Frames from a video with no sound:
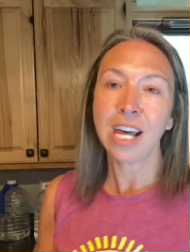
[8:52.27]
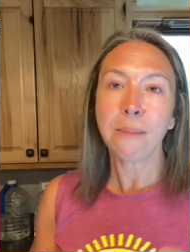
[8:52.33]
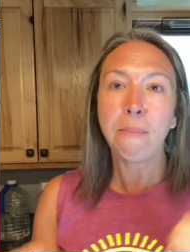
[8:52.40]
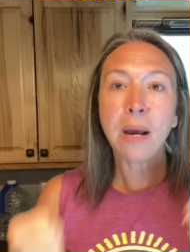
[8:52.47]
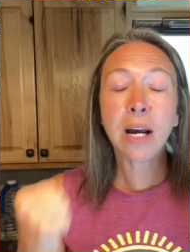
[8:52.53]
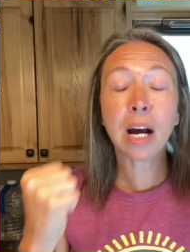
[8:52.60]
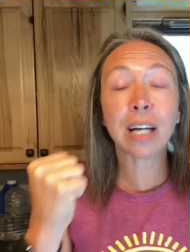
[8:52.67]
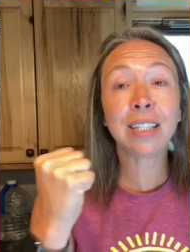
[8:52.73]

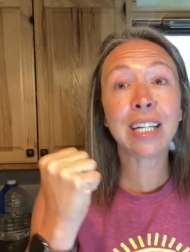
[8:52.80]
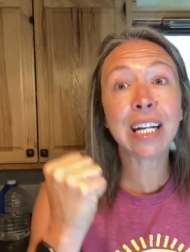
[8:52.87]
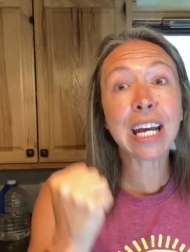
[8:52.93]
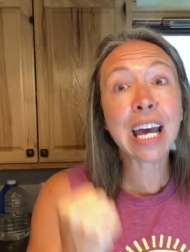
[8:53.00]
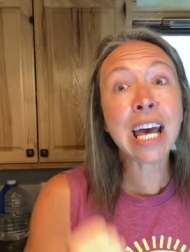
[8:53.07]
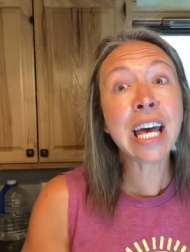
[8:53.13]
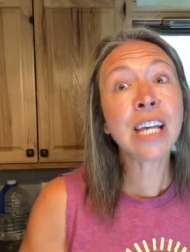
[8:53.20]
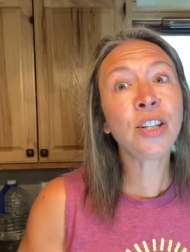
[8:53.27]
because it
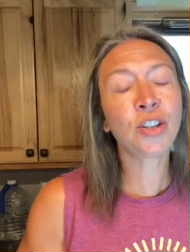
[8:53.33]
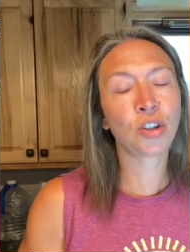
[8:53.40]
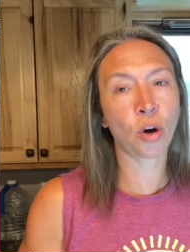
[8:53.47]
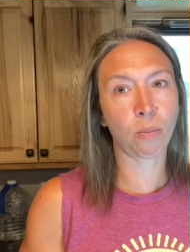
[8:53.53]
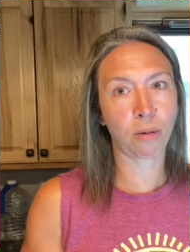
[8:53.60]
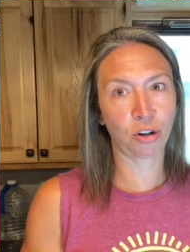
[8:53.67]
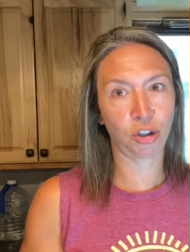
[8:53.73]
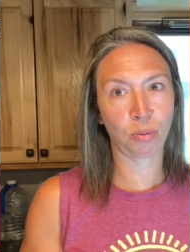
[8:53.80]
is so
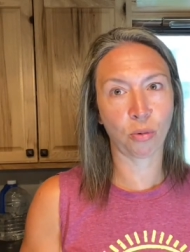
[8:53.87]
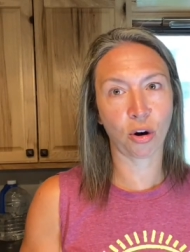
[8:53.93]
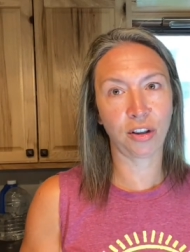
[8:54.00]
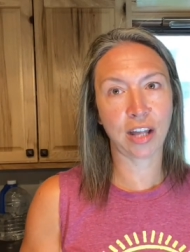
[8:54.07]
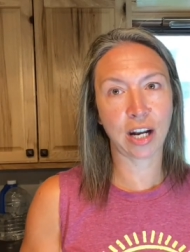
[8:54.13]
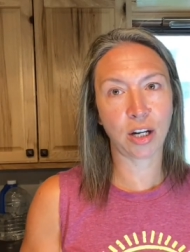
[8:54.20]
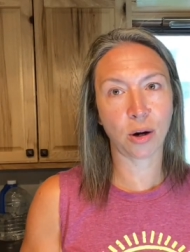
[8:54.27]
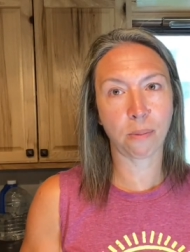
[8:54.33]
much more
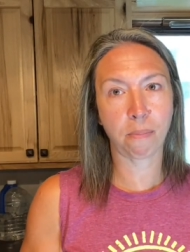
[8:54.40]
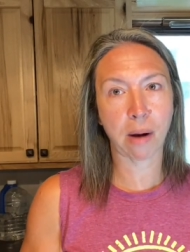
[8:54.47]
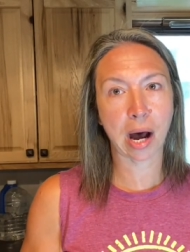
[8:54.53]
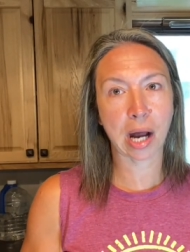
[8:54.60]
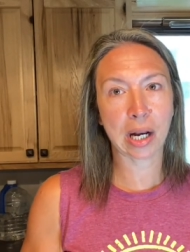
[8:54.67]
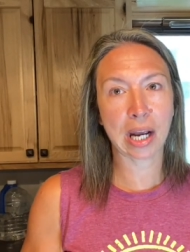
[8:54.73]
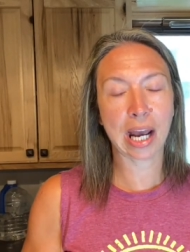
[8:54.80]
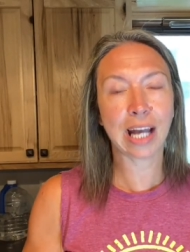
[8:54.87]
than your
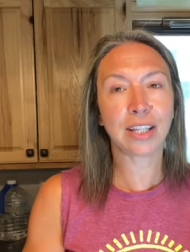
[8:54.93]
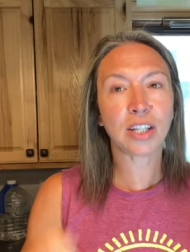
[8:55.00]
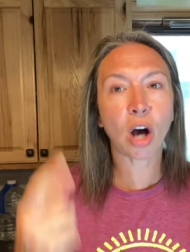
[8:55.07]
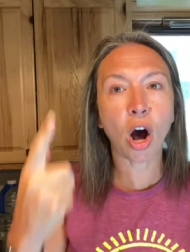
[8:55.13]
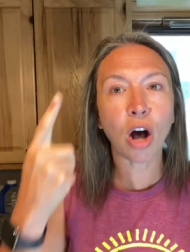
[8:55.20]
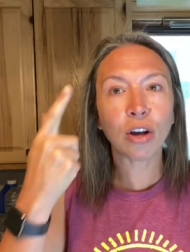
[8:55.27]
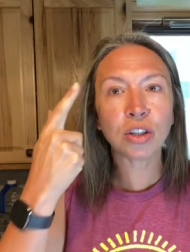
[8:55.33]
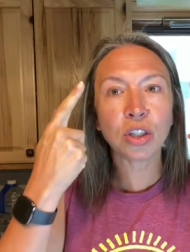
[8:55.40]
body. It's
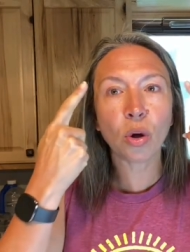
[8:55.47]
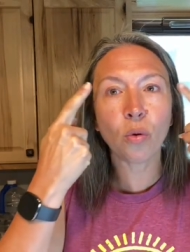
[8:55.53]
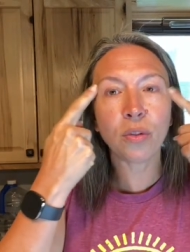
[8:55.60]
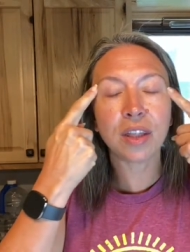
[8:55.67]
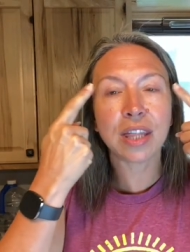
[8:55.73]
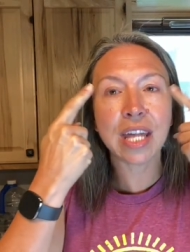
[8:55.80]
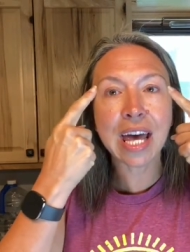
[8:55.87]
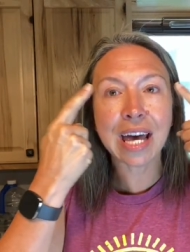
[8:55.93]

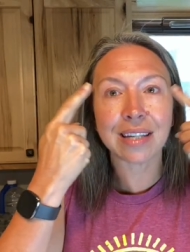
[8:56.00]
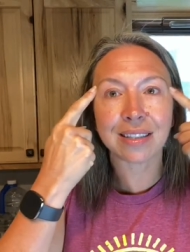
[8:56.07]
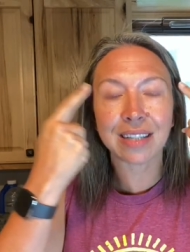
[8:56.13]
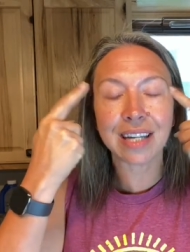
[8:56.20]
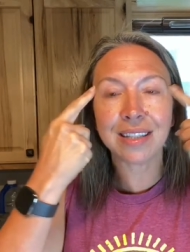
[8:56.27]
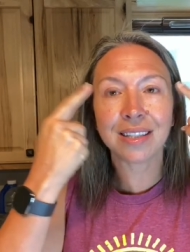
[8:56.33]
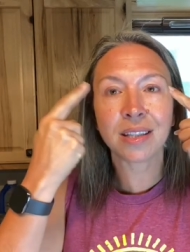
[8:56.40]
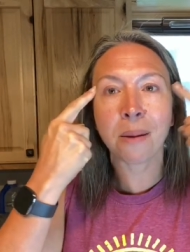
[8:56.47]
also this,
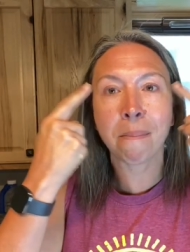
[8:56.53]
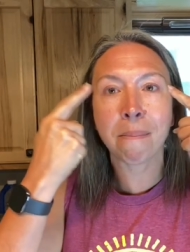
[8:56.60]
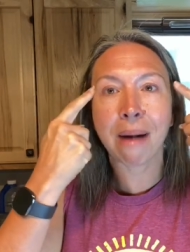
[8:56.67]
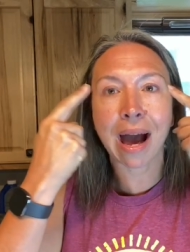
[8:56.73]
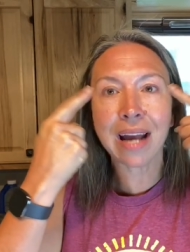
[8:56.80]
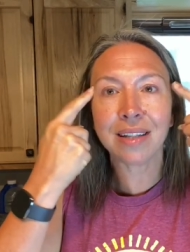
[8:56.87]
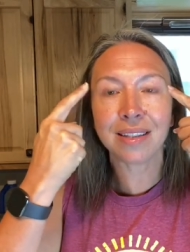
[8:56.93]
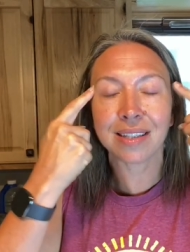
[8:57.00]
it's the
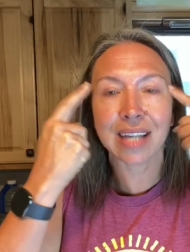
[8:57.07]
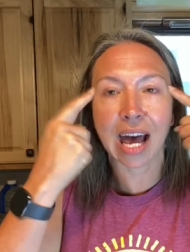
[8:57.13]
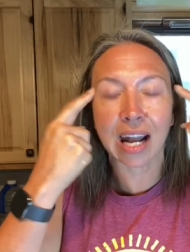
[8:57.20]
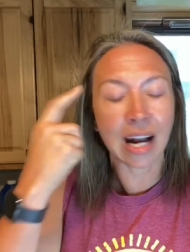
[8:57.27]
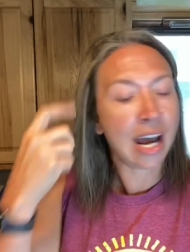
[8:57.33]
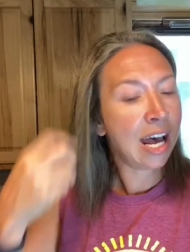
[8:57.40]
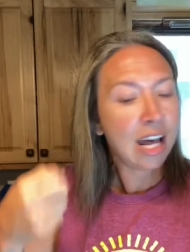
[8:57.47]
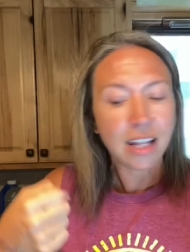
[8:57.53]

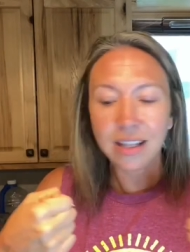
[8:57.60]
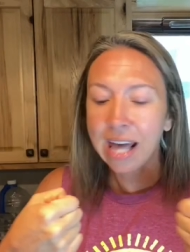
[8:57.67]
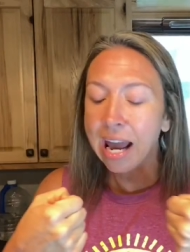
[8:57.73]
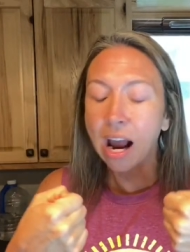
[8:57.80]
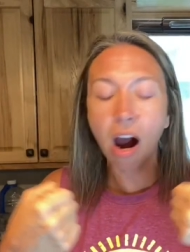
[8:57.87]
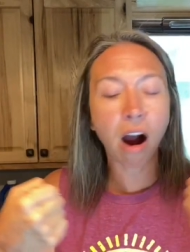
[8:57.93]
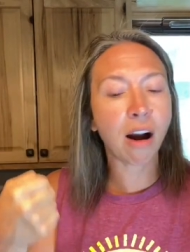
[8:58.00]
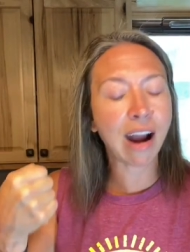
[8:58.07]
mindset.
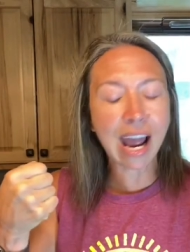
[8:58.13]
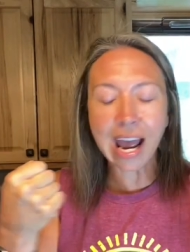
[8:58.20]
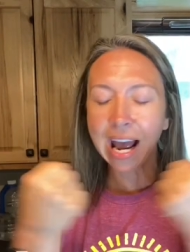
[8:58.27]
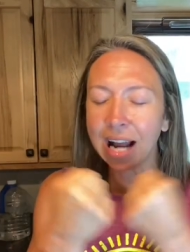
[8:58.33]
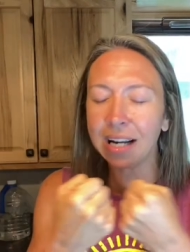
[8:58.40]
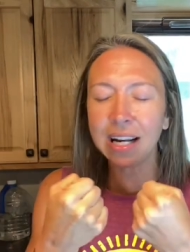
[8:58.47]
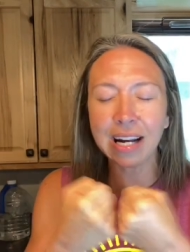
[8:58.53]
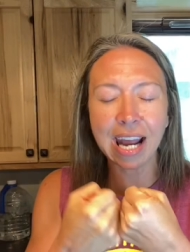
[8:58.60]
They are
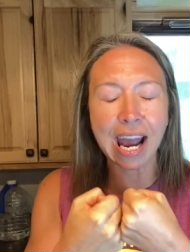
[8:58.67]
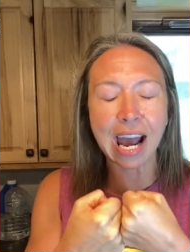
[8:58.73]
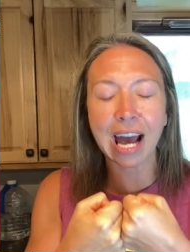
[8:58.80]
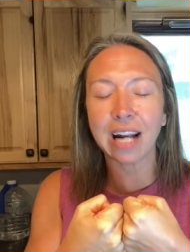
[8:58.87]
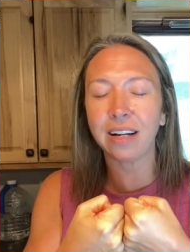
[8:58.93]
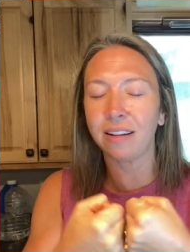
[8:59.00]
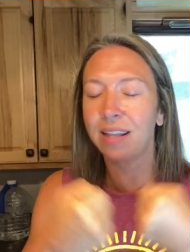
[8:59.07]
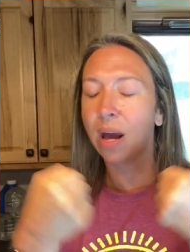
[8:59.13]
hand in
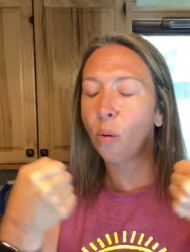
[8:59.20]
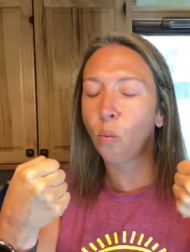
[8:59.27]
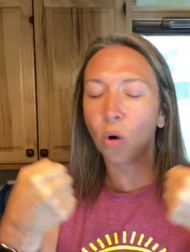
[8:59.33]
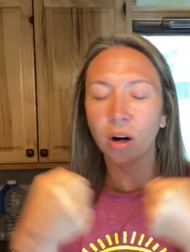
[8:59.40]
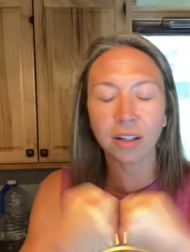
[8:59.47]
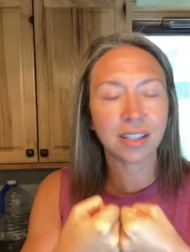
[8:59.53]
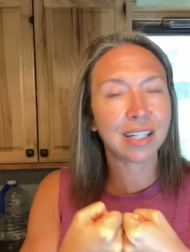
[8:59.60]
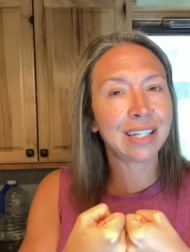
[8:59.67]
hand, they
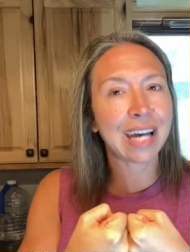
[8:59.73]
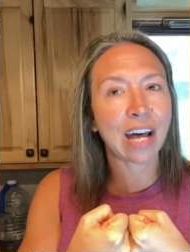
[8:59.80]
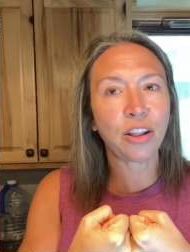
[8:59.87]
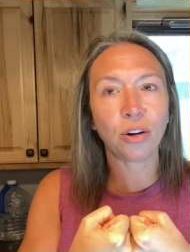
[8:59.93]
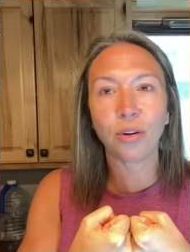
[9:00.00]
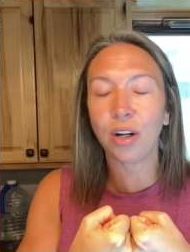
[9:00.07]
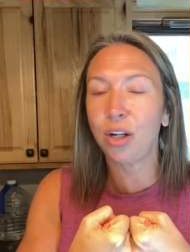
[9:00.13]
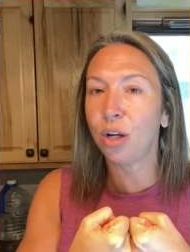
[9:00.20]
work
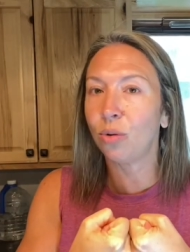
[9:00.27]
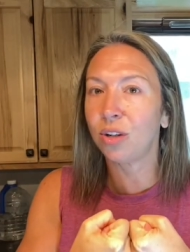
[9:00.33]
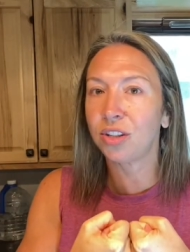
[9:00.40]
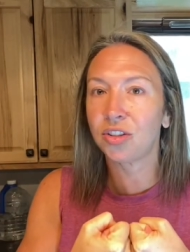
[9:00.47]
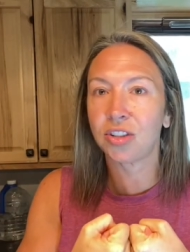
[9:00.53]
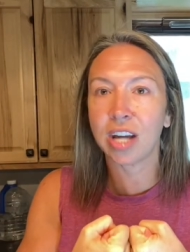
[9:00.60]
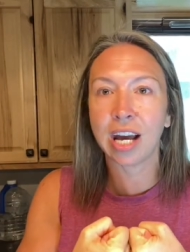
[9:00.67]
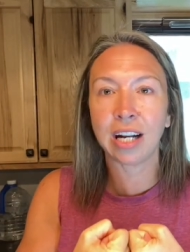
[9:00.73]
together in
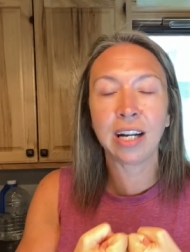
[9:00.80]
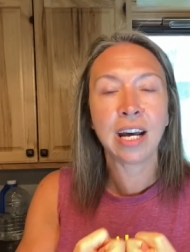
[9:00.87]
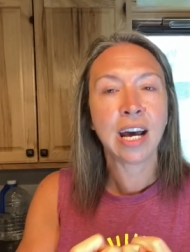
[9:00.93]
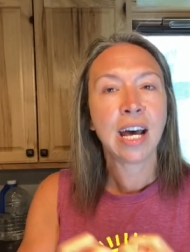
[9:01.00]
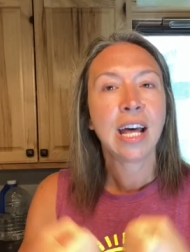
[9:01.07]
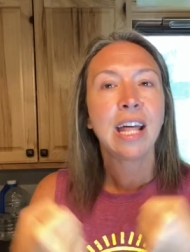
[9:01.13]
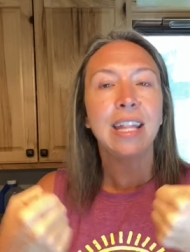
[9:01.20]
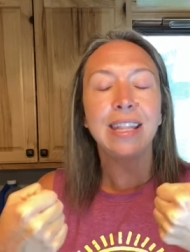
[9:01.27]
unison.
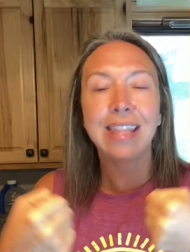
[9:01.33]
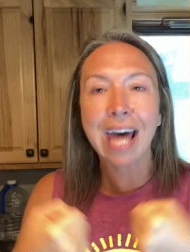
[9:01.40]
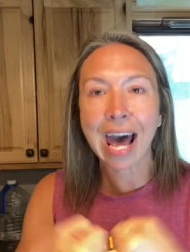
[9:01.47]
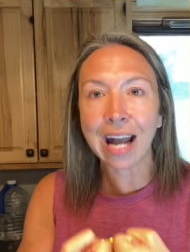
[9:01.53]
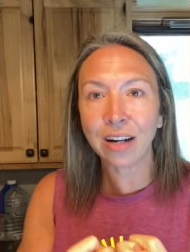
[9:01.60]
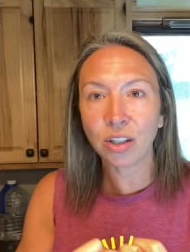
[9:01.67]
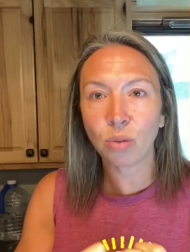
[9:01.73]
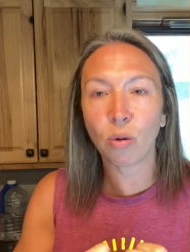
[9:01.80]

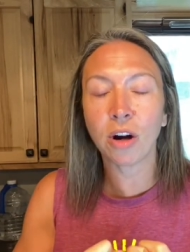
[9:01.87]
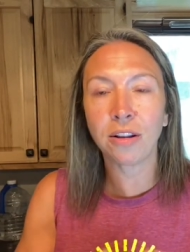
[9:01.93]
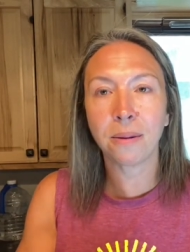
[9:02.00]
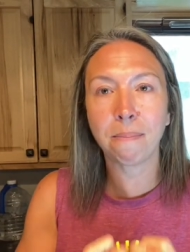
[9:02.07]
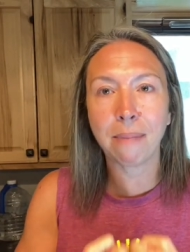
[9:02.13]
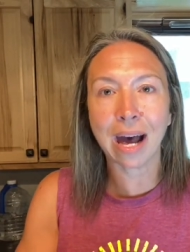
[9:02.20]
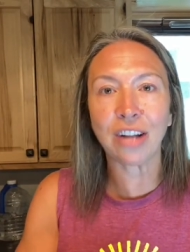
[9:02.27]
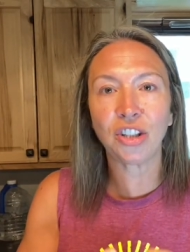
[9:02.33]
That is where the
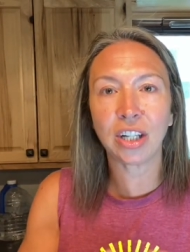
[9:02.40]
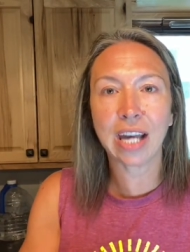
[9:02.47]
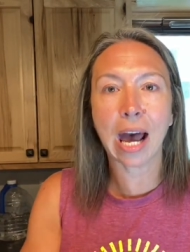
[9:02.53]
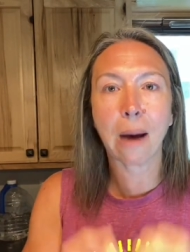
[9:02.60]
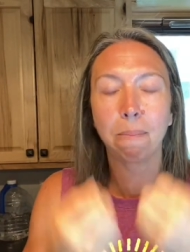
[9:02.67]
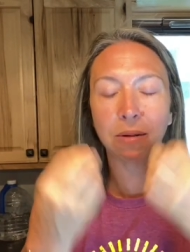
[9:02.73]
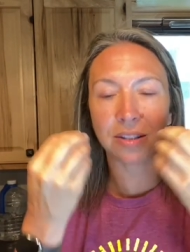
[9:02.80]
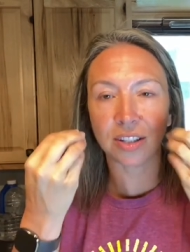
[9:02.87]
magic
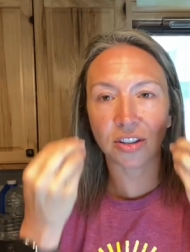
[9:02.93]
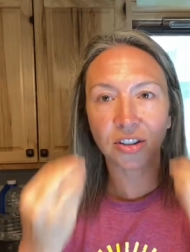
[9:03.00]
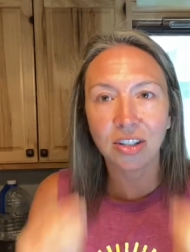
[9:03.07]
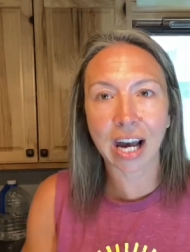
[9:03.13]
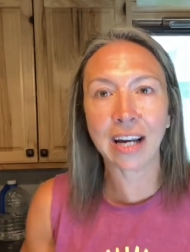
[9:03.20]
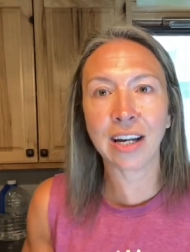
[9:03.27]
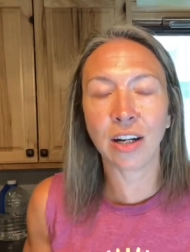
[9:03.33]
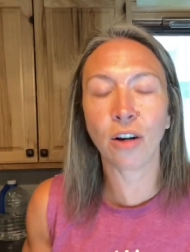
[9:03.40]
happens. The
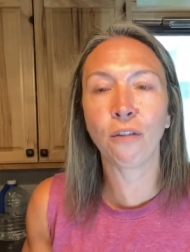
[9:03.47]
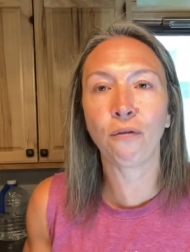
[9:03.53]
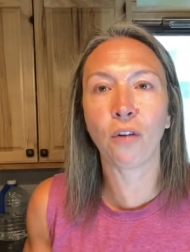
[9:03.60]
second you're